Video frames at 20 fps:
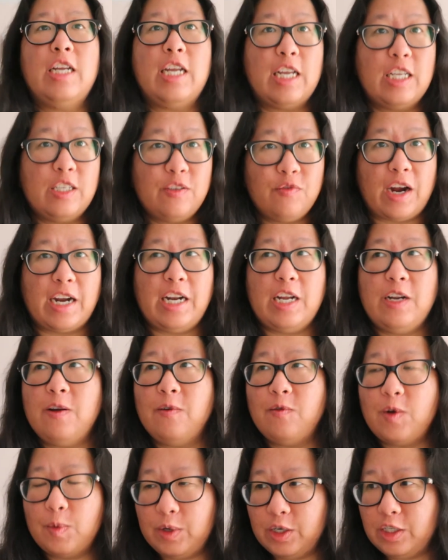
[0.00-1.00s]
It's Friday,
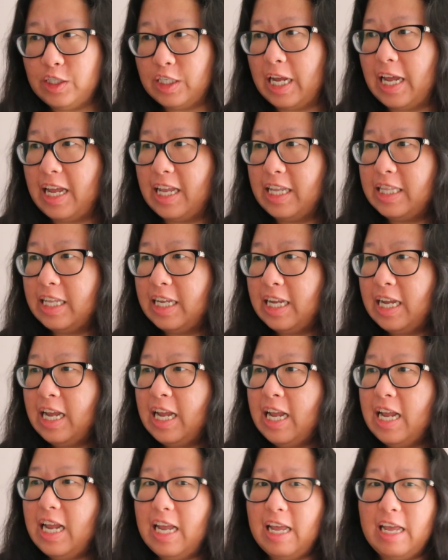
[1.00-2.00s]
November 10th,
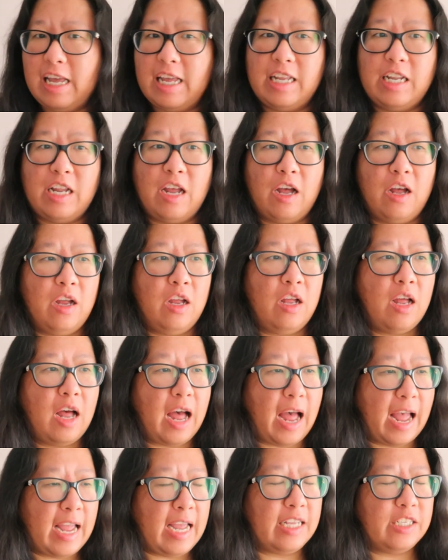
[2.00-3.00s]
and
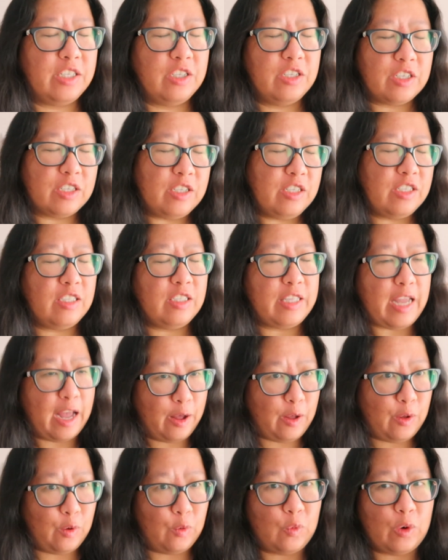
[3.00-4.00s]
I had just
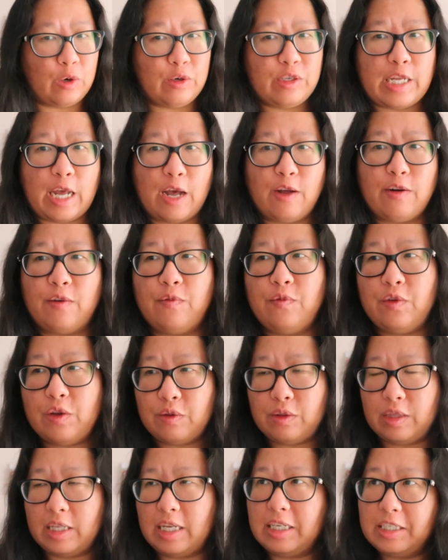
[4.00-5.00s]
now wrote down a
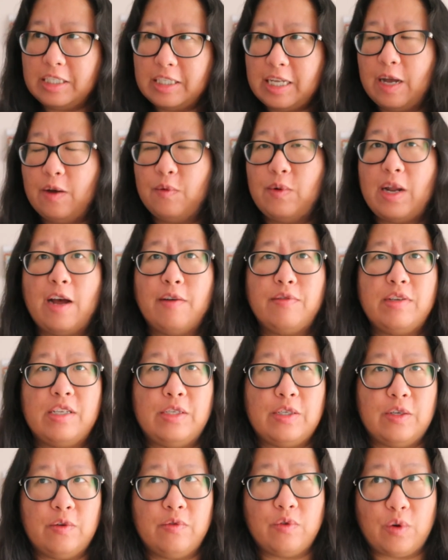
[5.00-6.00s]
few things that I would have to
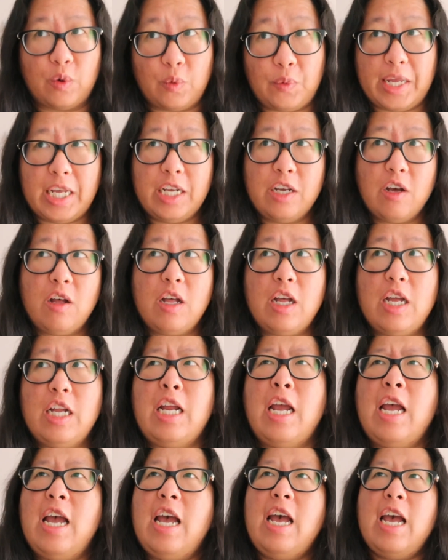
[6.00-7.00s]
do for a week
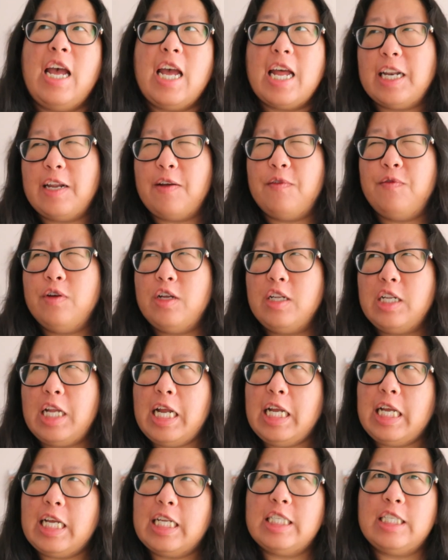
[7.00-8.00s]
on, and I feel
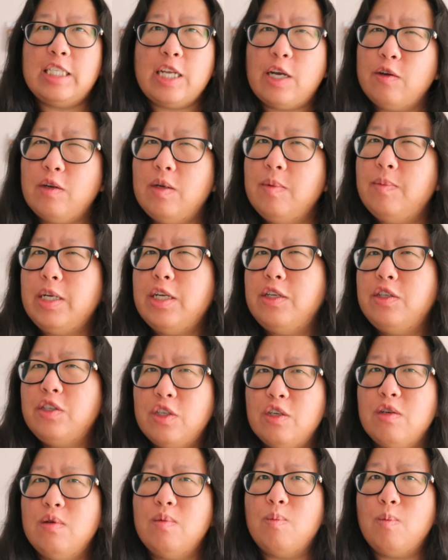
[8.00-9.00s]
like it's not going to be
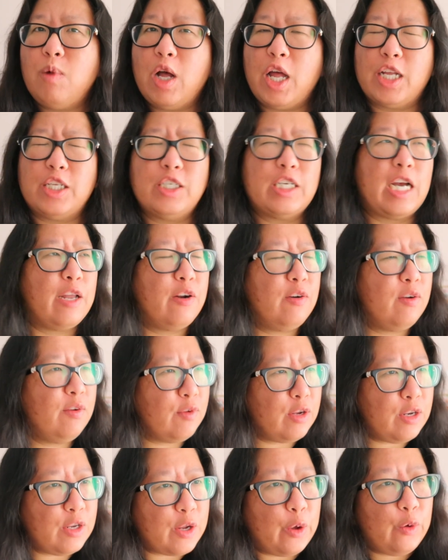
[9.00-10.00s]
too much. I don't
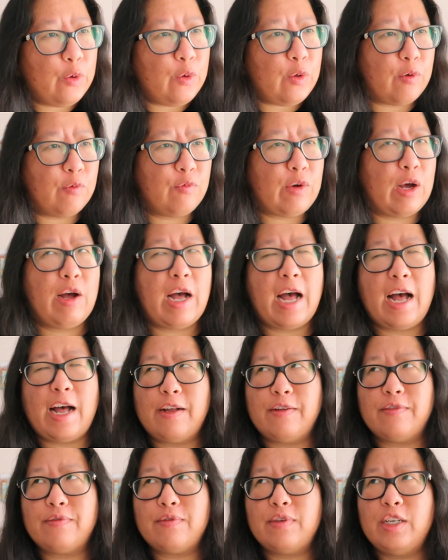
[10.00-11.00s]
even know if I'll
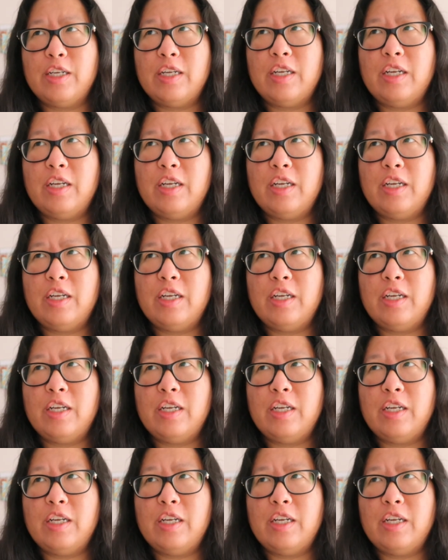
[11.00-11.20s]
have